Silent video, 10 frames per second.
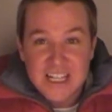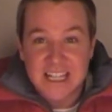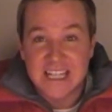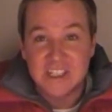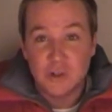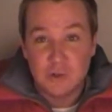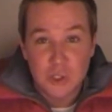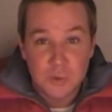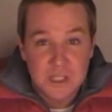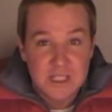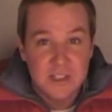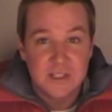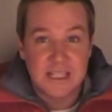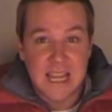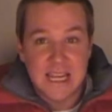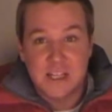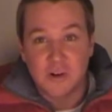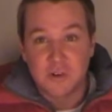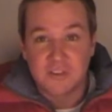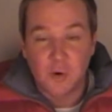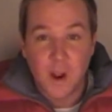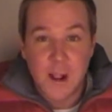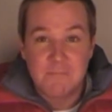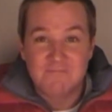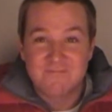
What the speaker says: and the things you can do with it, and you can take it in a different way.